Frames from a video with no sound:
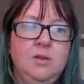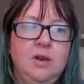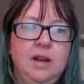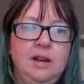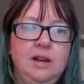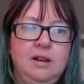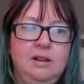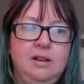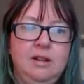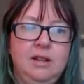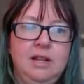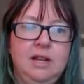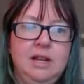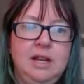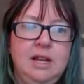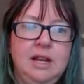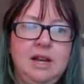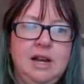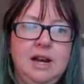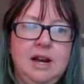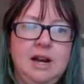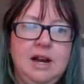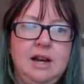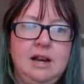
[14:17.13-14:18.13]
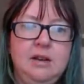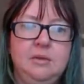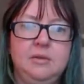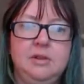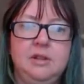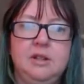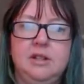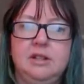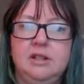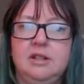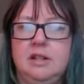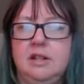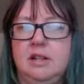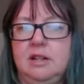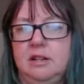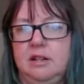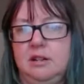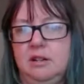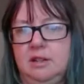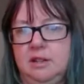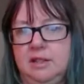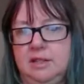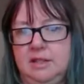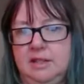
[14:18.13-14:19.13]
Well, I was
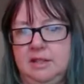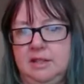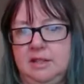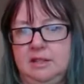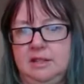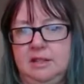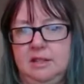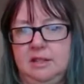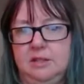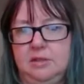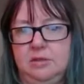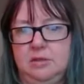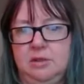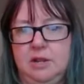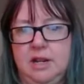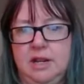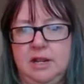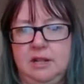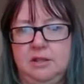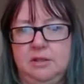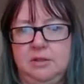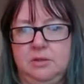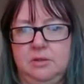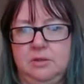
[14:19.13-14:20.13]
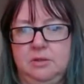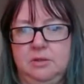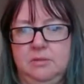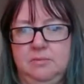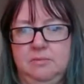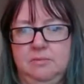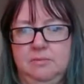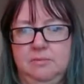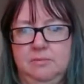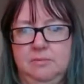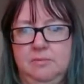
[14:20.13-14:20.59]
160 through high school.